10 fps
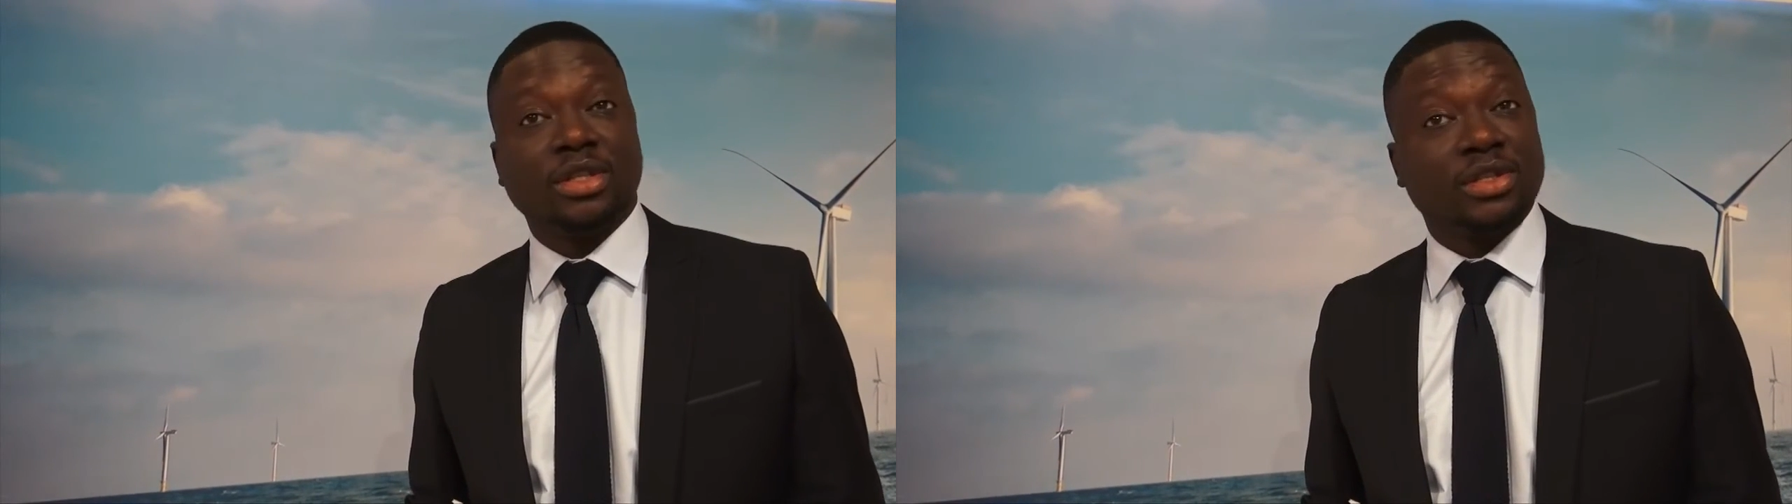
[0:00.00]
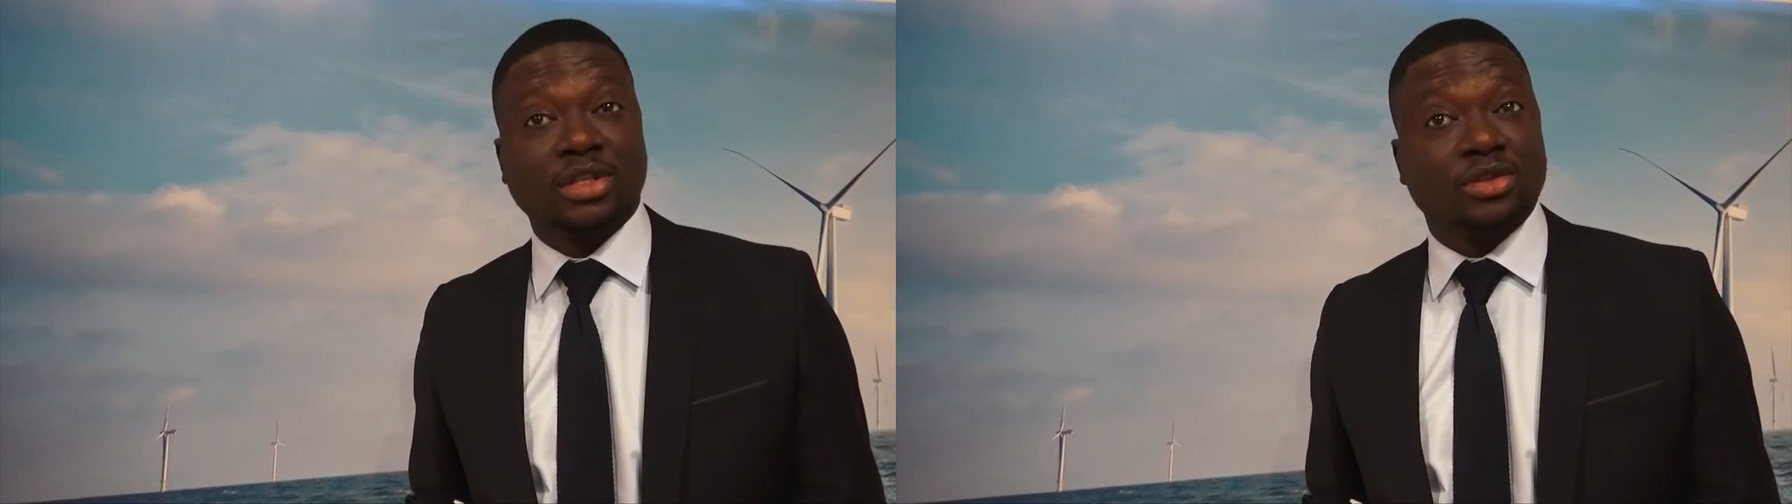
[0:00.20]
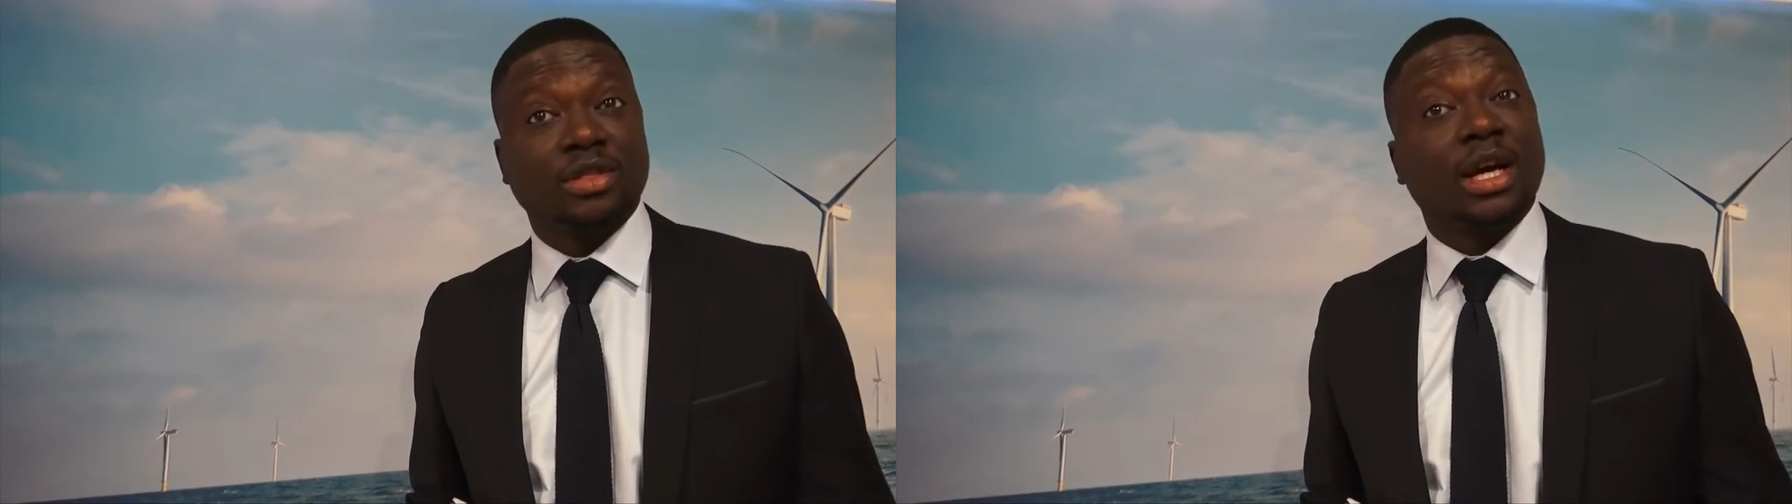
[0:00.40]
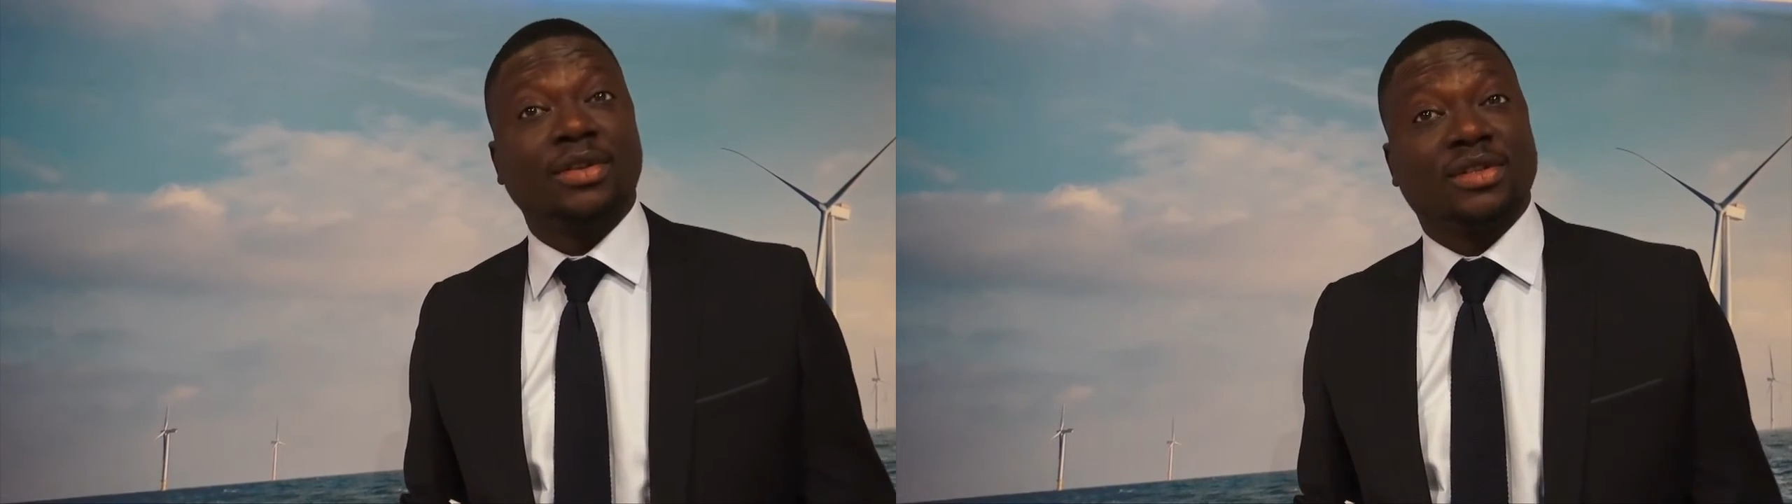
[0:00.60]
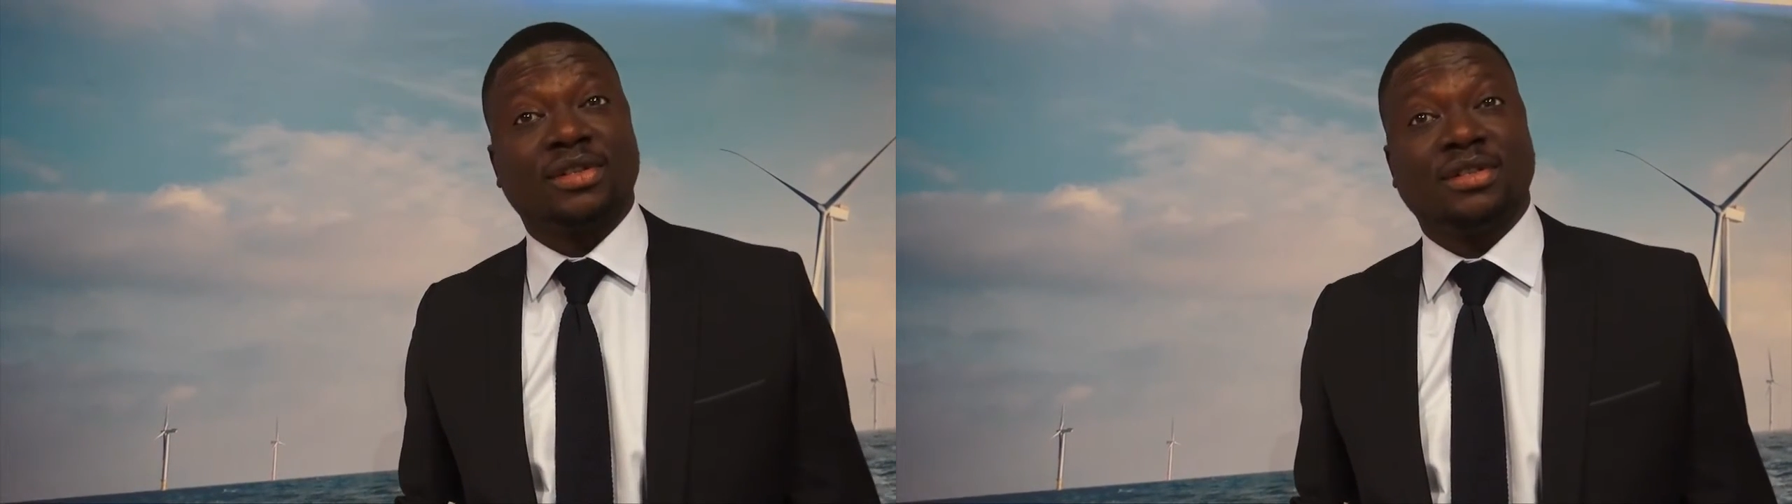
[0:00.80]
just in
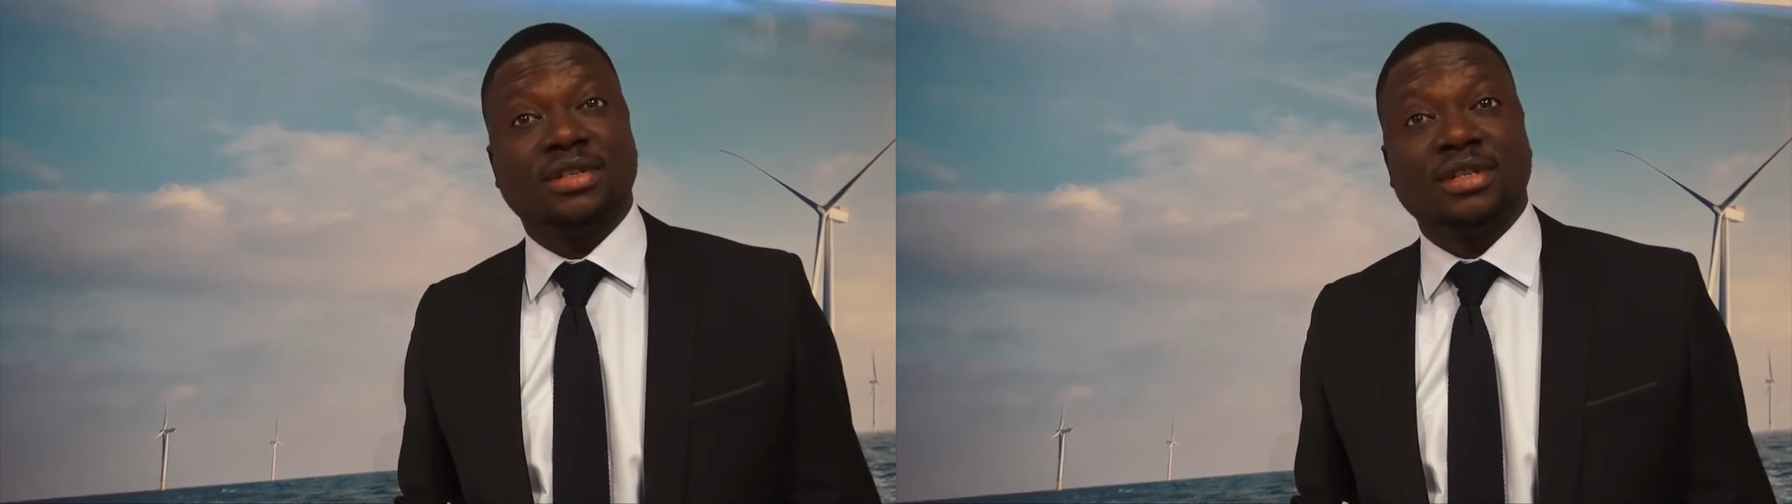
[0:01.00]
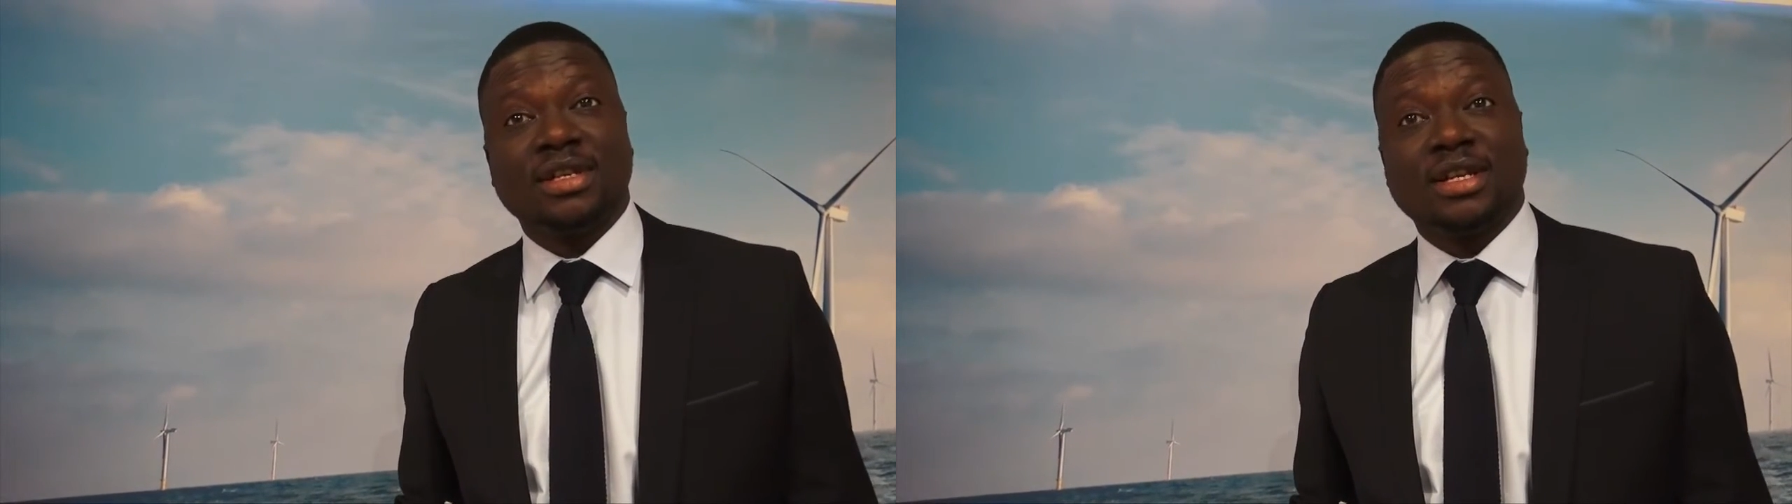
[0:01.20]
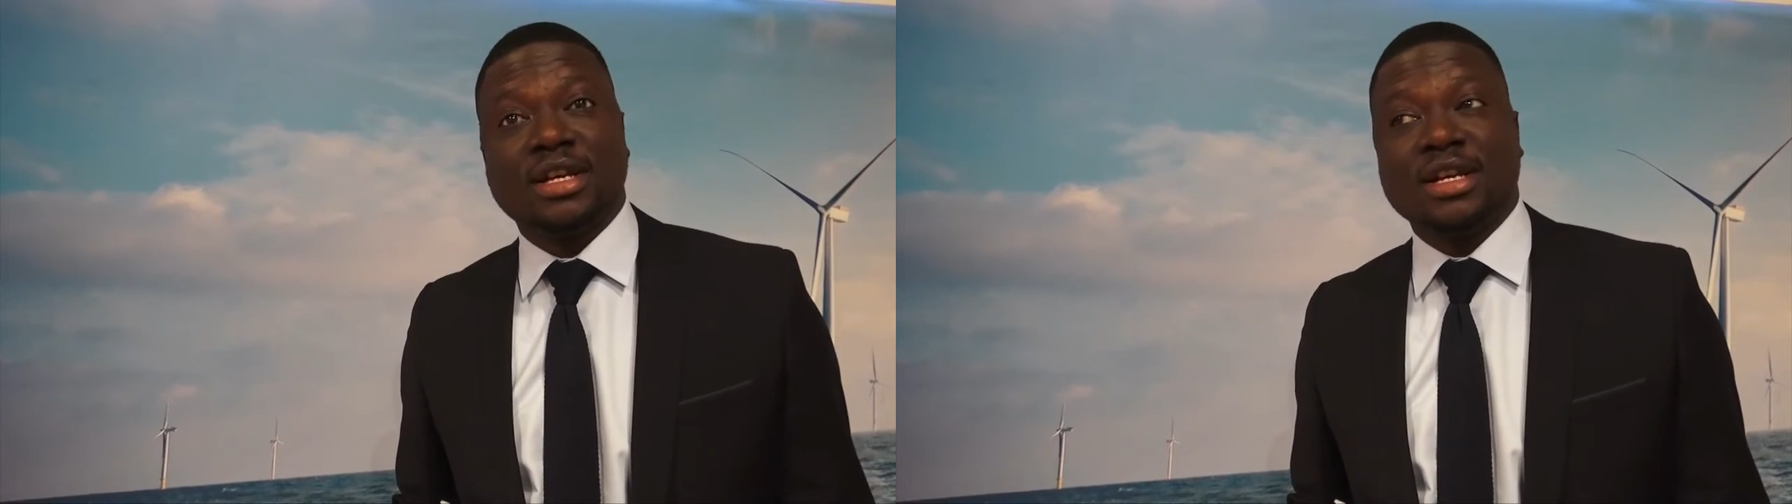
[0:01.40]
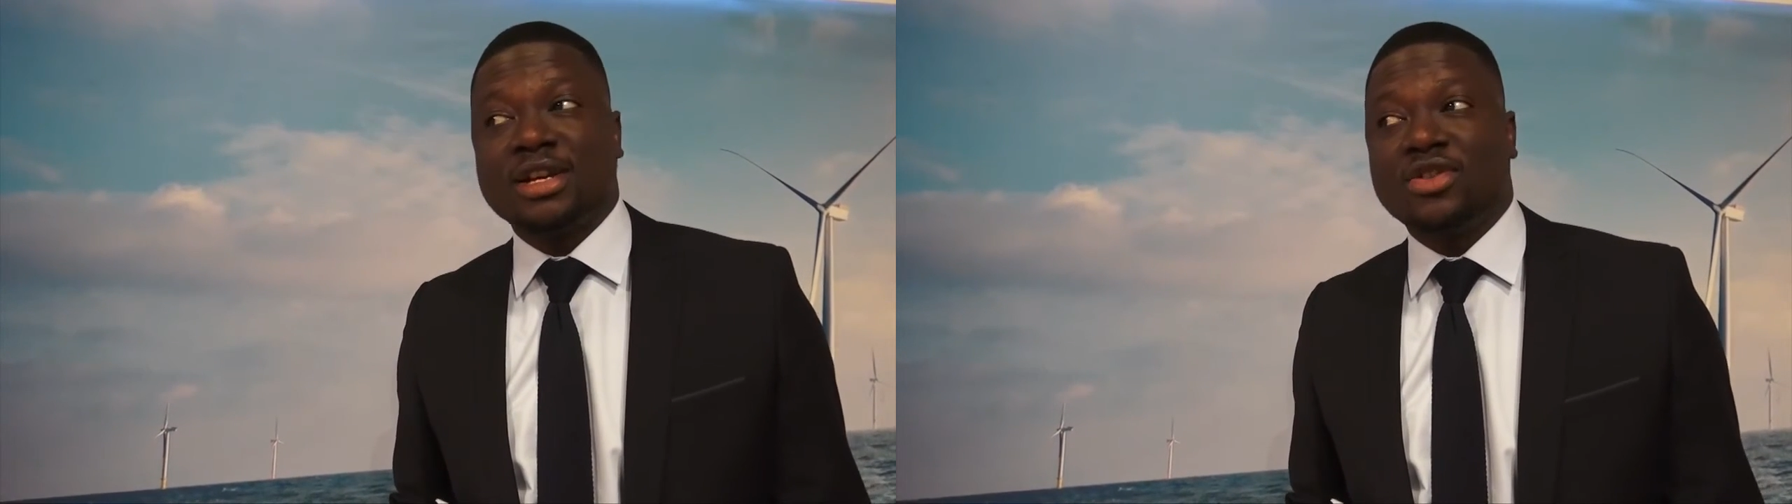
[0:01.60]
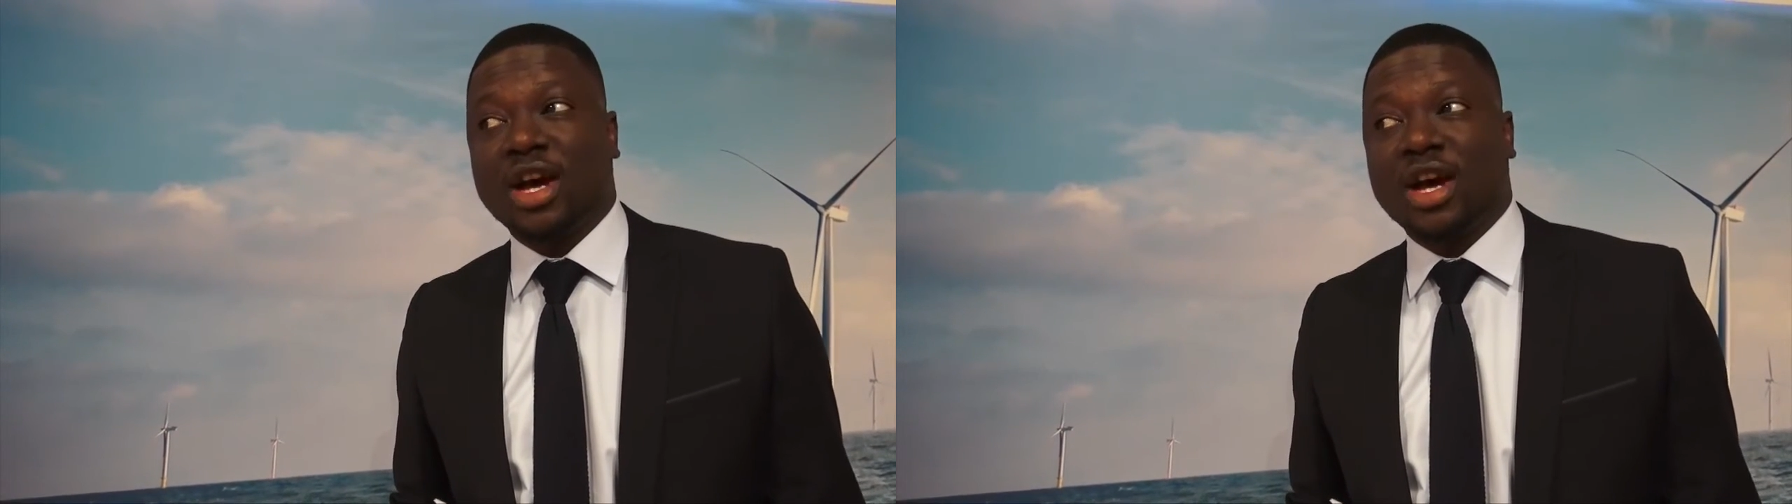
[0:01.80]
2000.